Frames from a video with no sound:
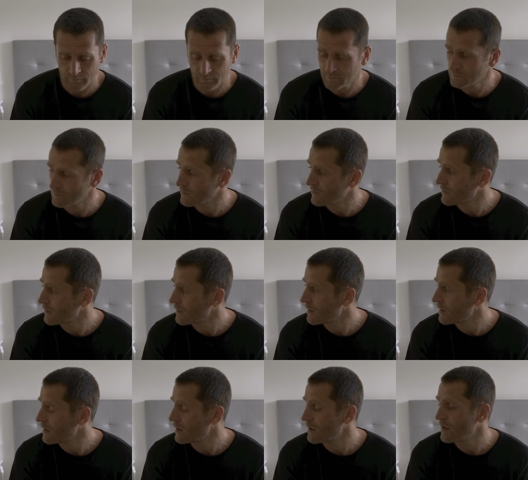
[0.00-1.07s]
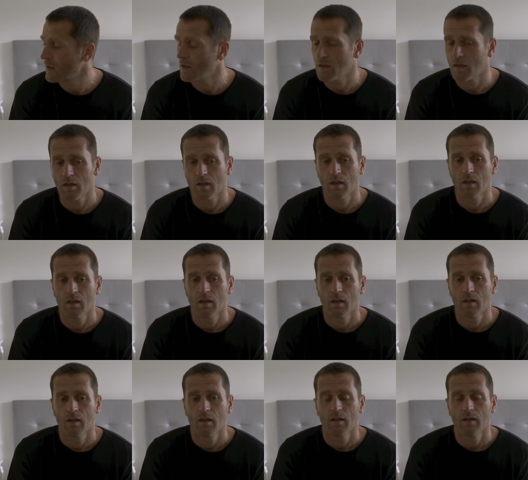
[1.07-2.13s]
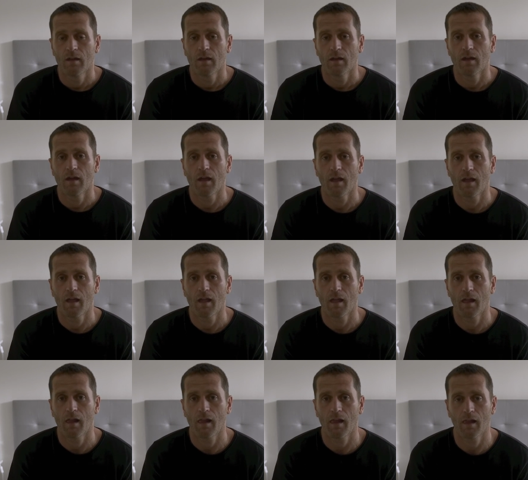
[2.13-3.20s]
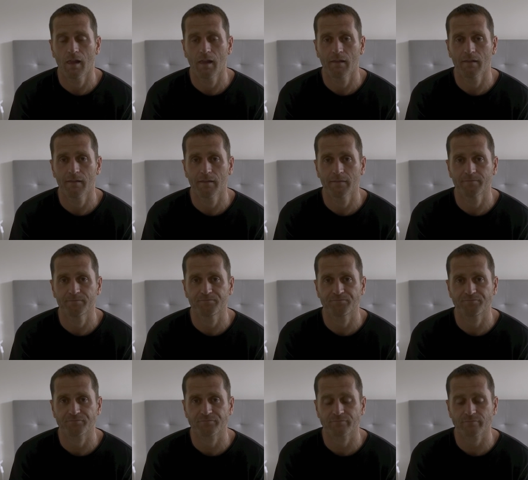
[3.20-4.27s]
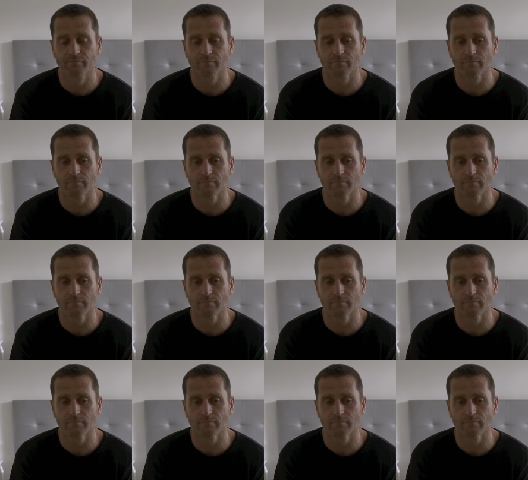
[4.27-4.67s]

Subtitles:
(no one is talking)